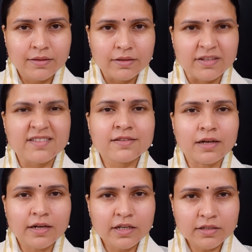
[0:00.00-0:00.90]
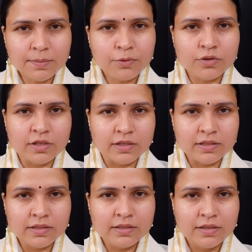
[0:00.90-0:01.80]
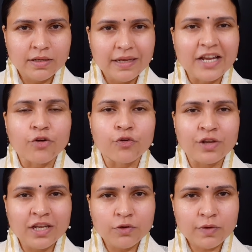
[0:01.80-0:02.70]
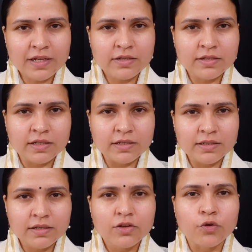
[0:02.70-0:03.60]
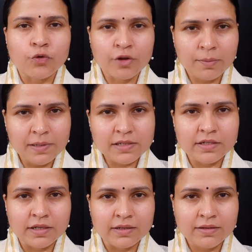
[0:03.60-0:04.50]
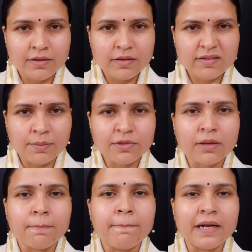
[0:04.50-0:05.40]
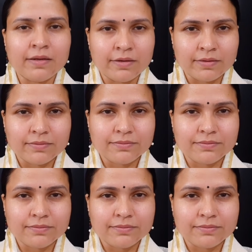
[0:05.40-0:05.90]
discarding the product and reinventing, rebuilding something better?